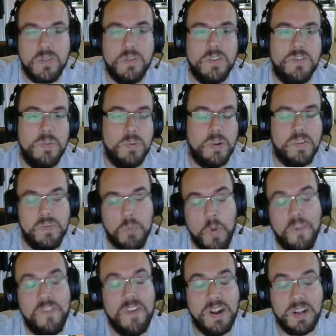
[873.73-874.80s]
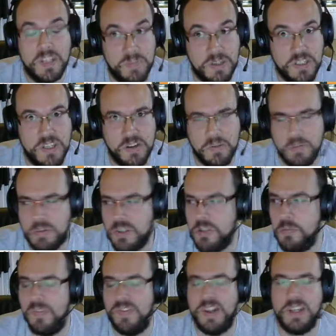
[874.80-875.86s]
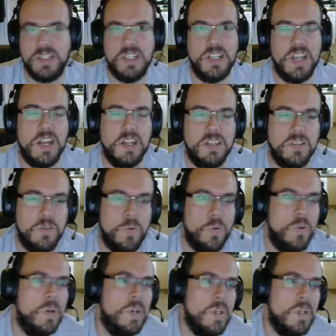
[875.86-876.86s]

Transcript: or if you want to have more especially a super fancy case, or